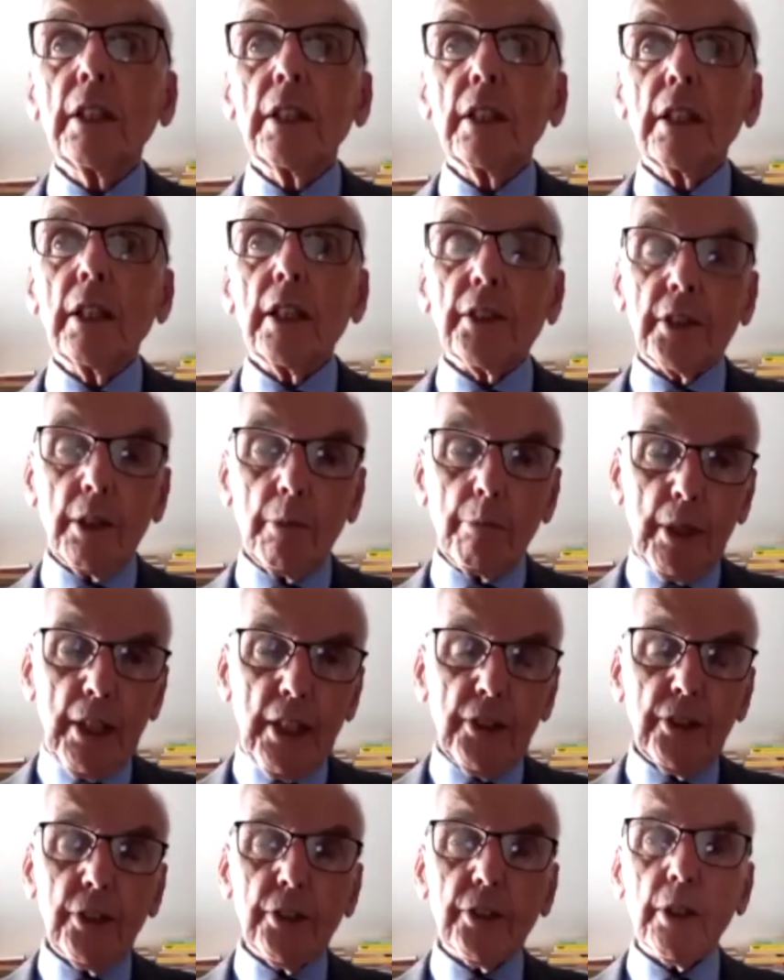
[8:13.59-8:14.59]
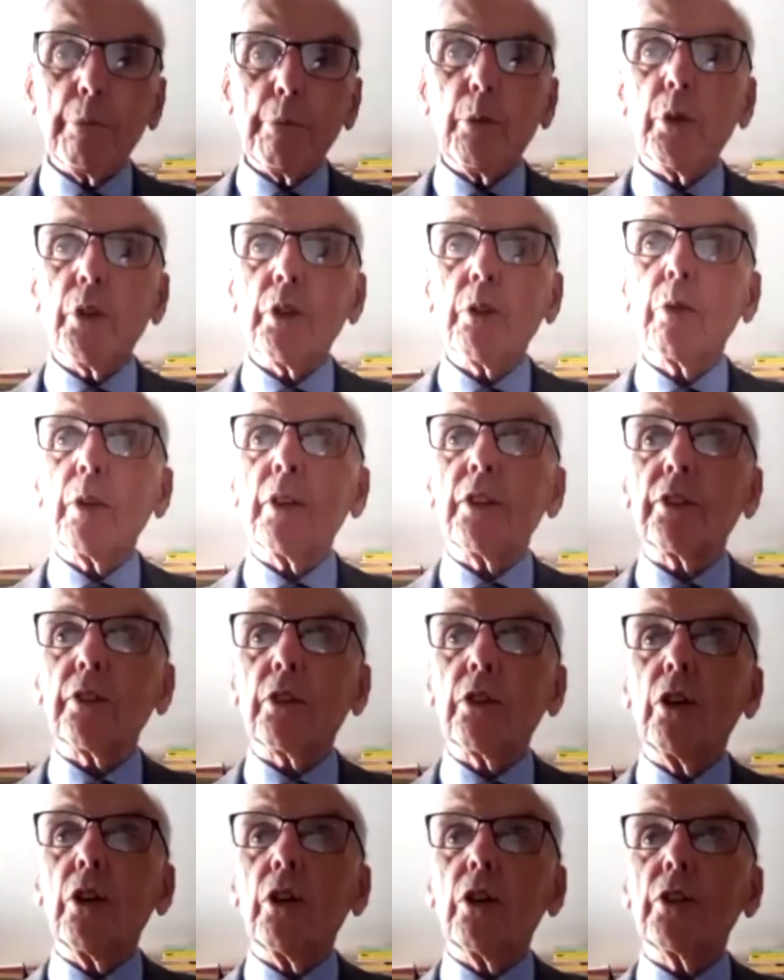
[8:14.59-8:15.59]
and the basis upon
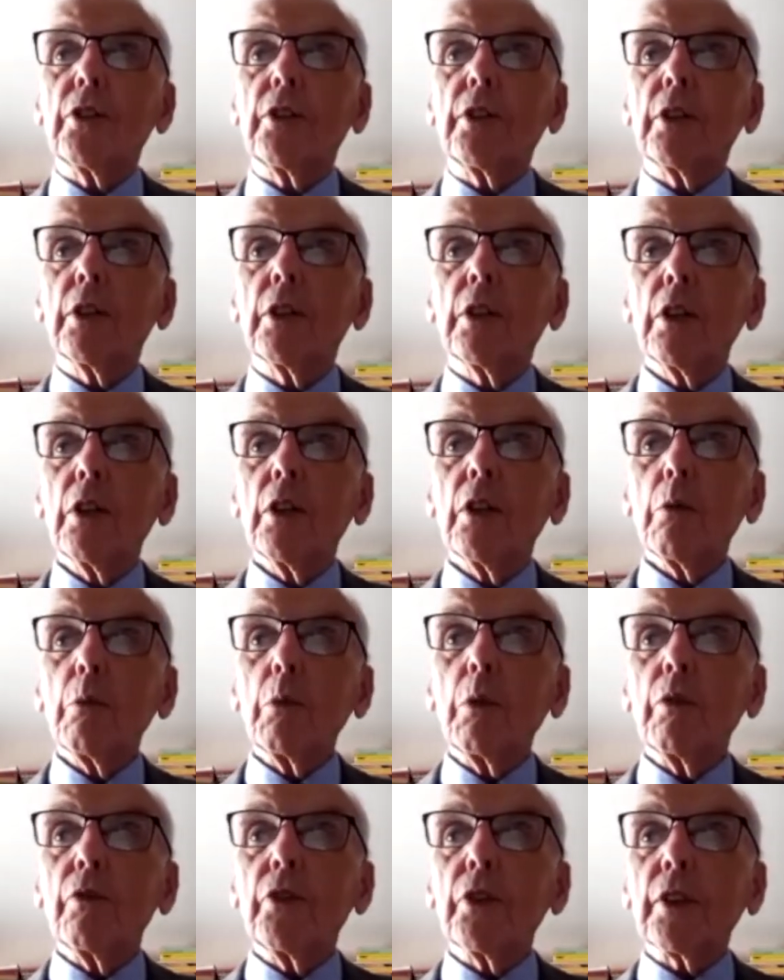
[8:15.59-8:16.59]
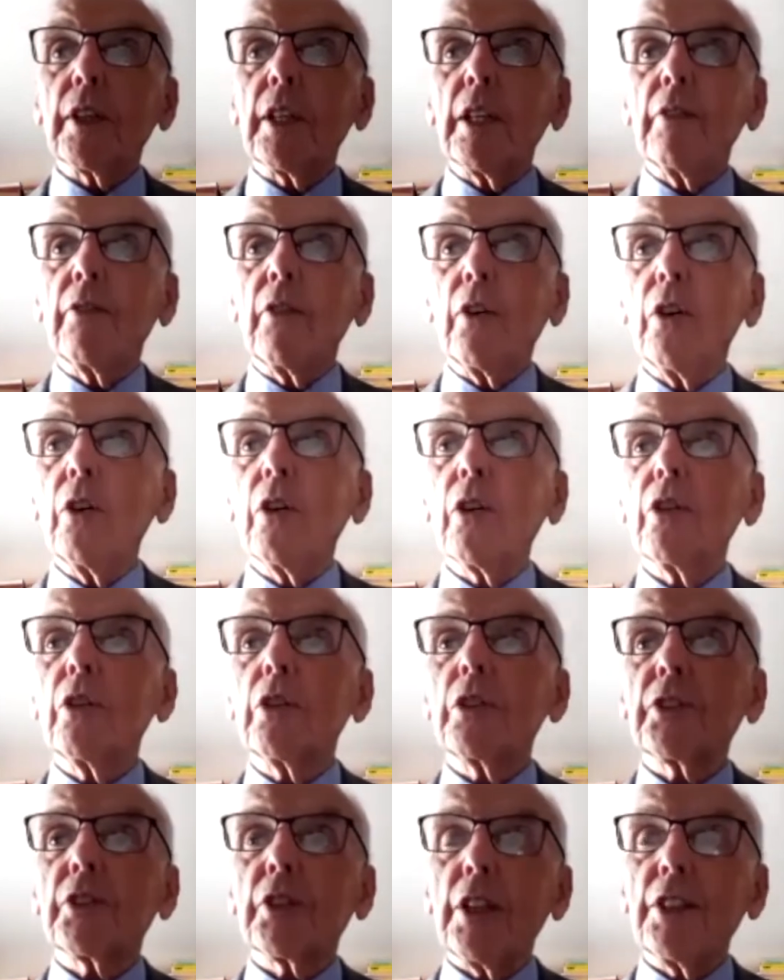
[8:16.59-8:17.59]
which God will forgive all
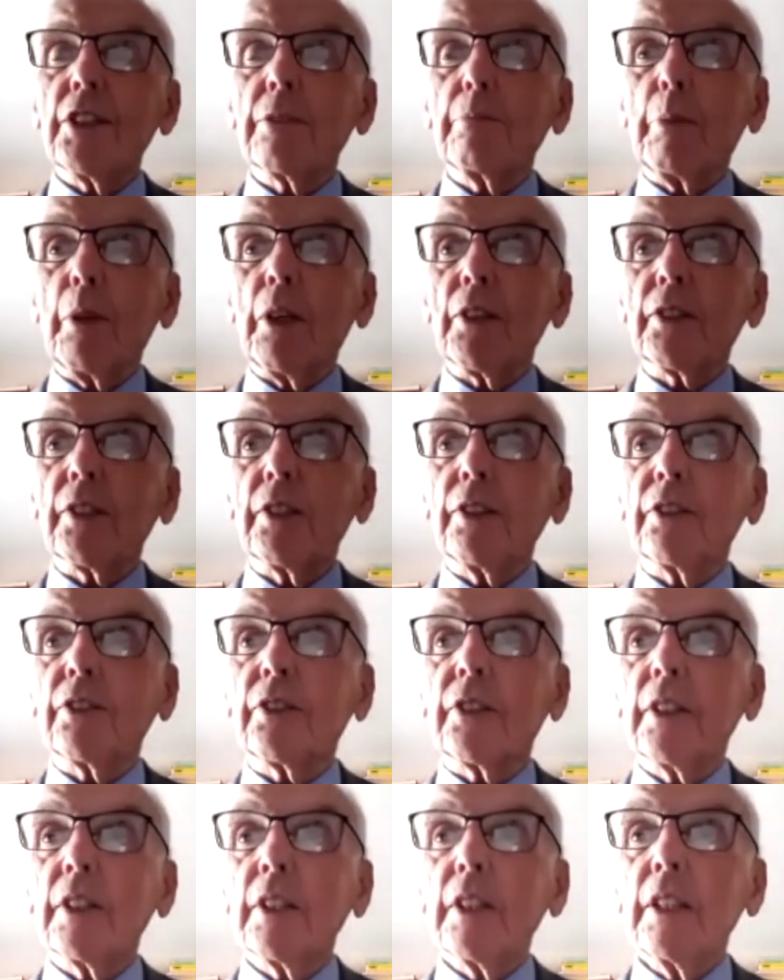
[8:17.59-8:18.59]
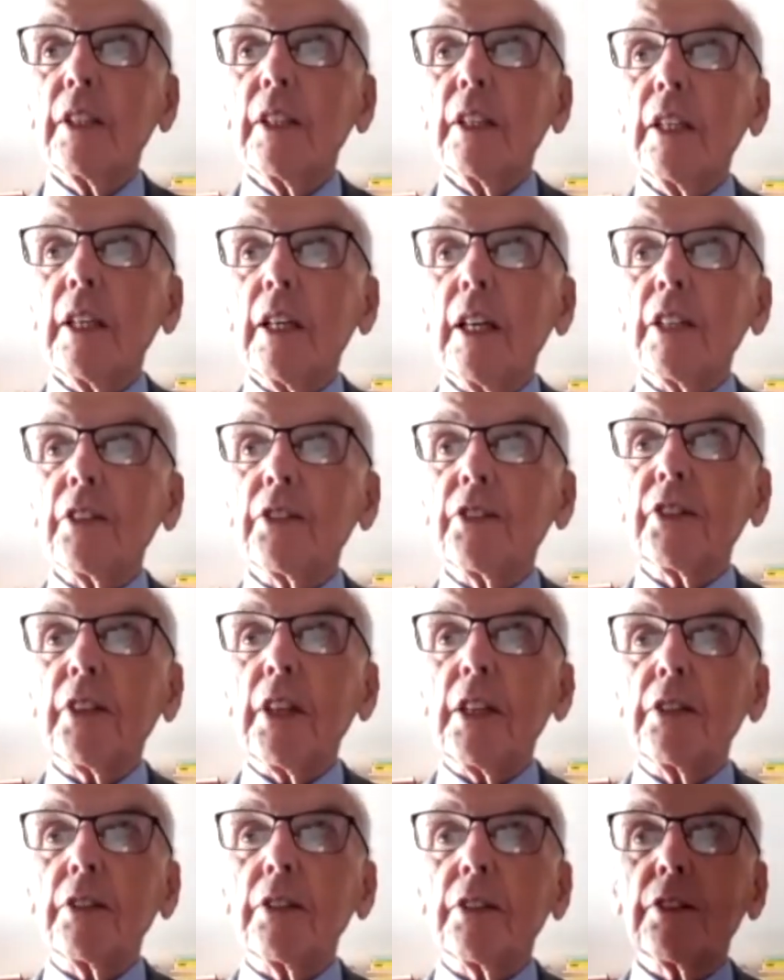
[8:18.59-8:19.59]
our trespasses and
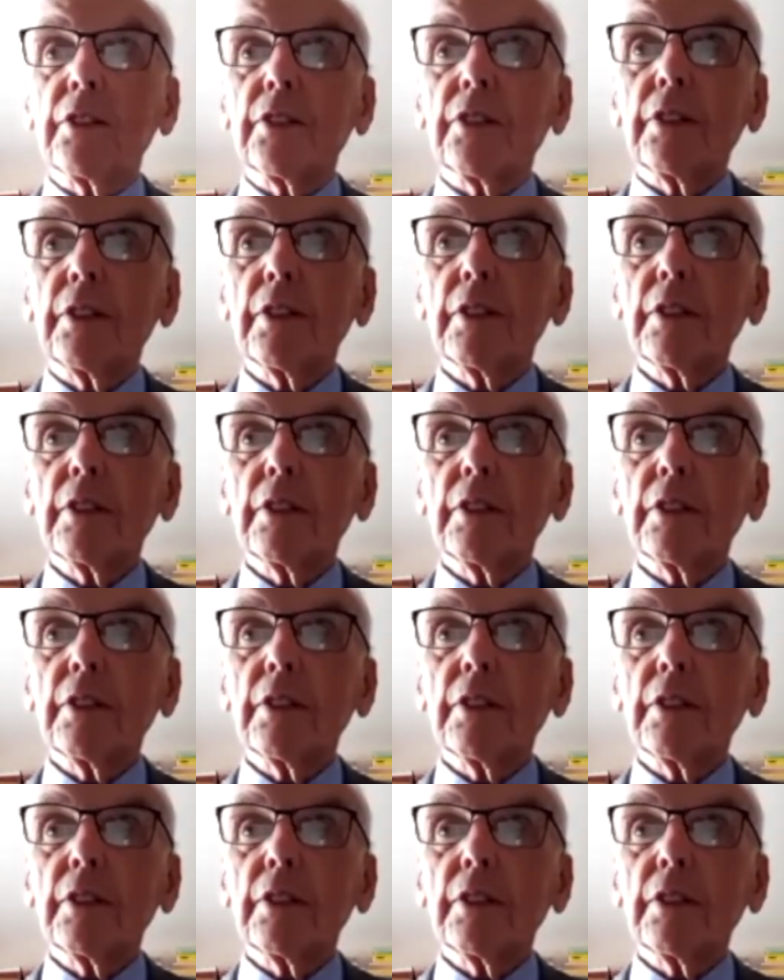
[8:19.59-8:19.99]
sins.